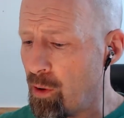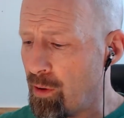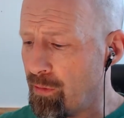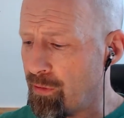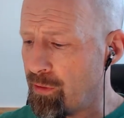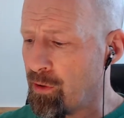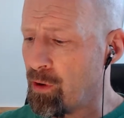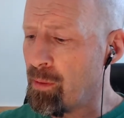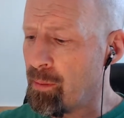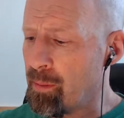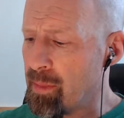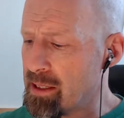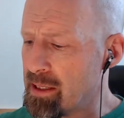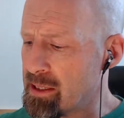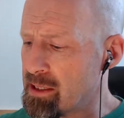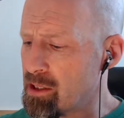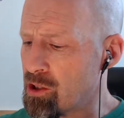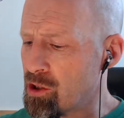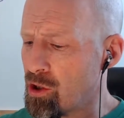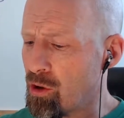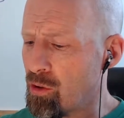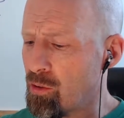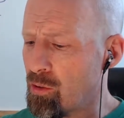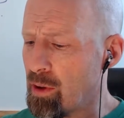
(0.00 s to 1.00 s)
if you're in
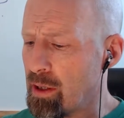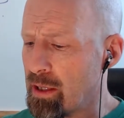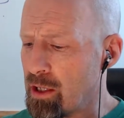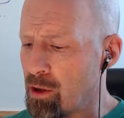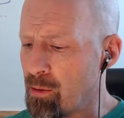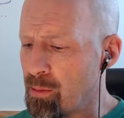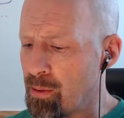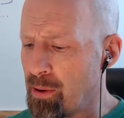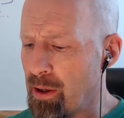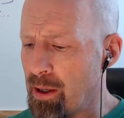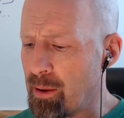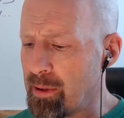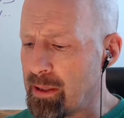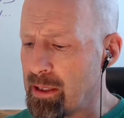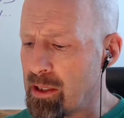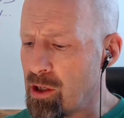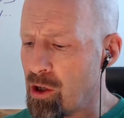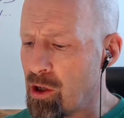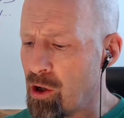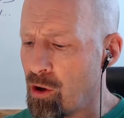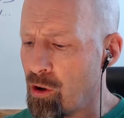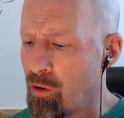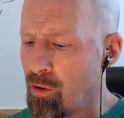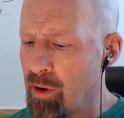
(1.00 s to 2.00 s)
business already, you probably
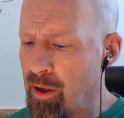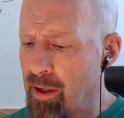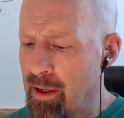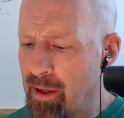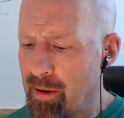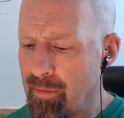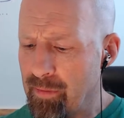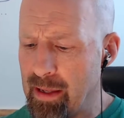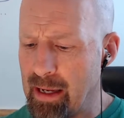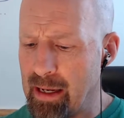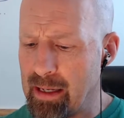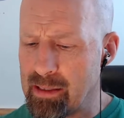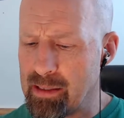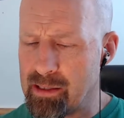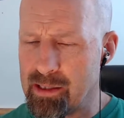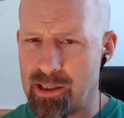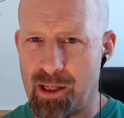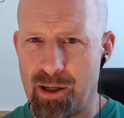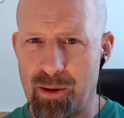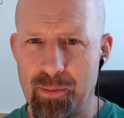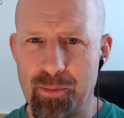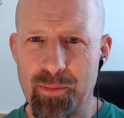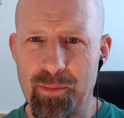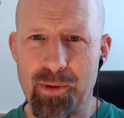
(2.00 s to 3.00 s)
know that
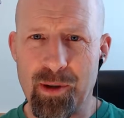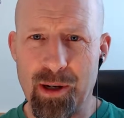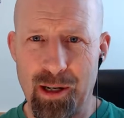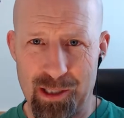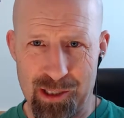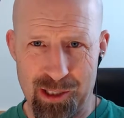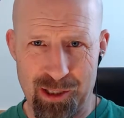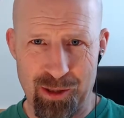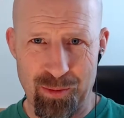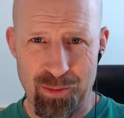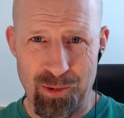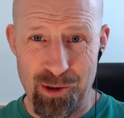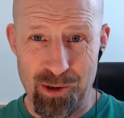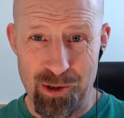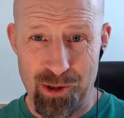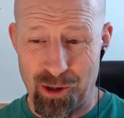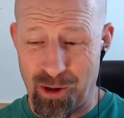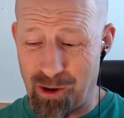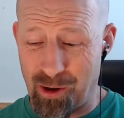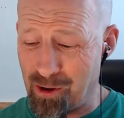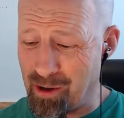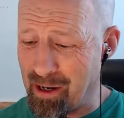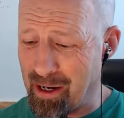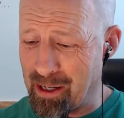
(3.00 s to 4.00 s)
some customers
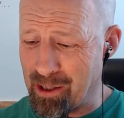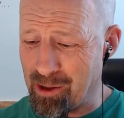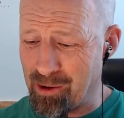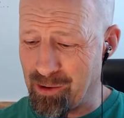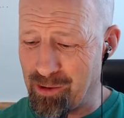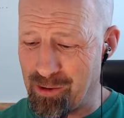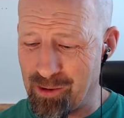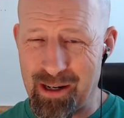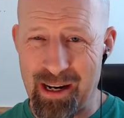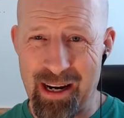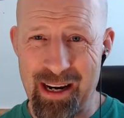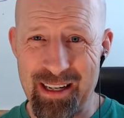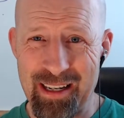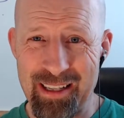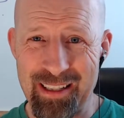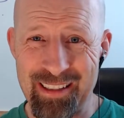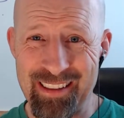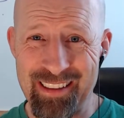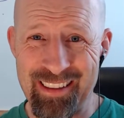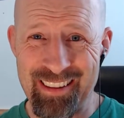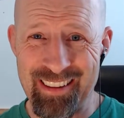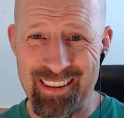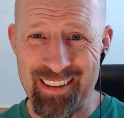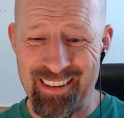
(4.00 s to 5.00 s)
are not
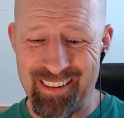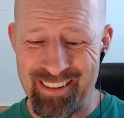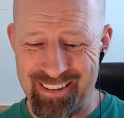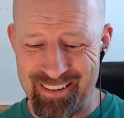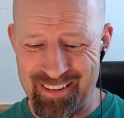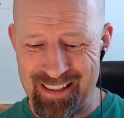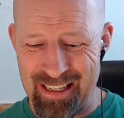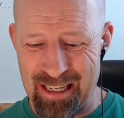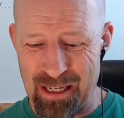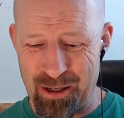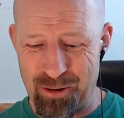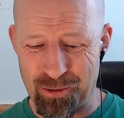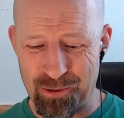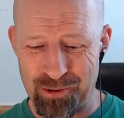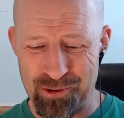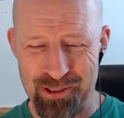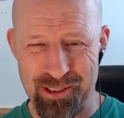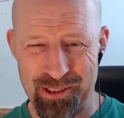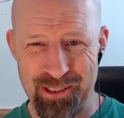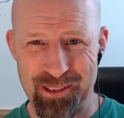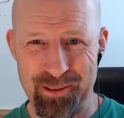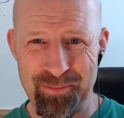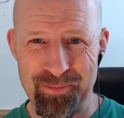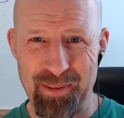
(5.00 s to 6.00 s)
created equal
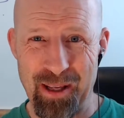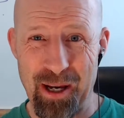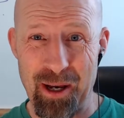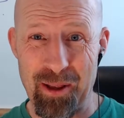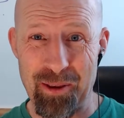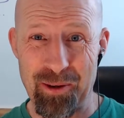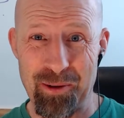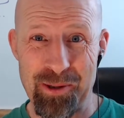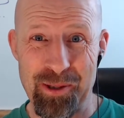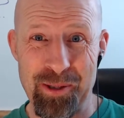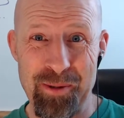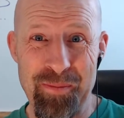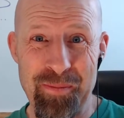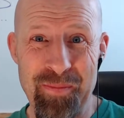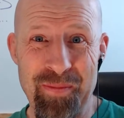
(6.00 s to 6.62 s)
to others.